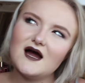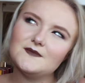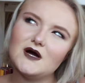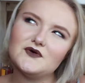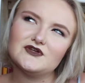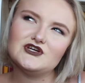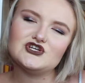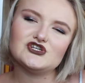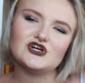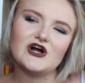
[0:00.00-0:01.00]
I'm not really
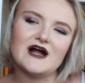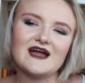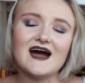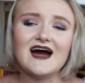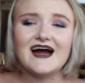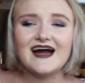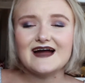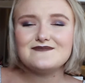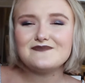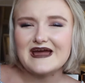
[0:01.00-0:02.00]
sure. I
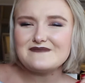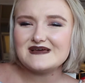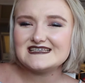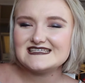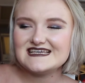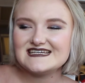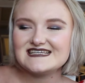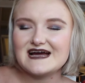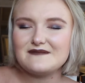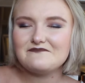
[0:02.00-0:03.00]
I might miss
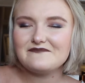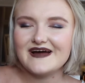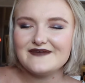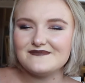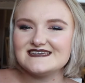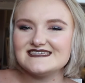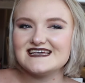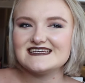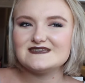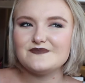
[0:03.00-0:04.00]
this. I might miss
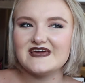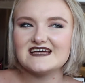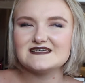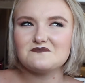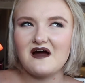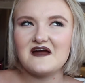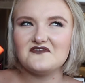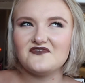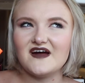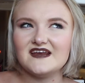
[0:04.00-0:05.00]
this because I'm kind
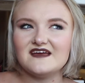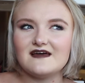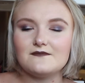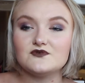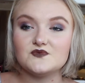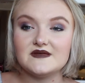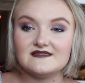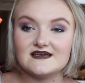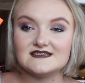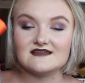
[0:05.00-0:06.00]
of finding that
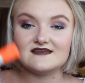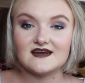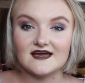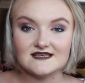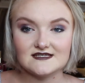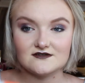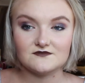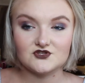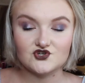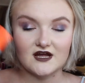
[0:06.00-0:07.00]
between this and the night
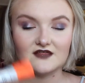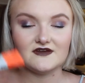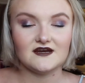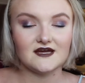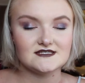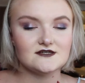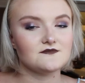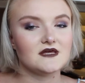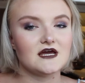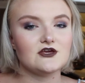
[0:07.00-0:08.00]
serum, the Drunk Elephant night
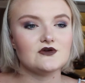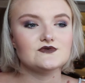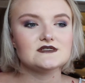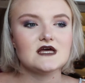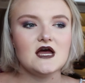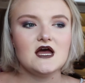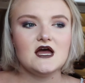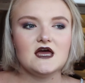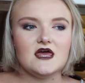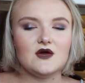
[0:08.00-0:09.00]
serum that I use,
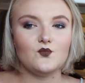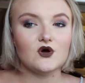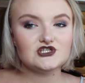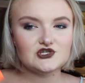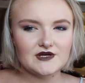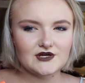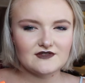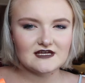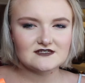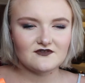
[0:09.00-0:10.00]
it was doing
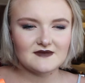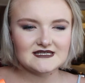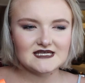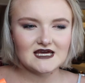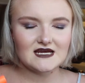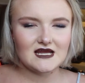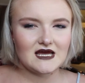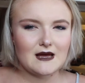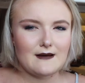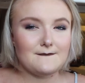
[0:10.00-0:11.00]
good things for my skin.
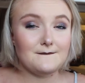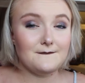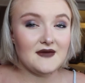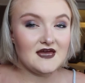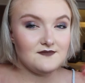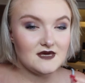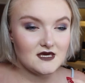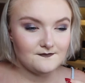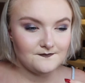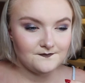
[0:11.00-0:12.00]
Maybe.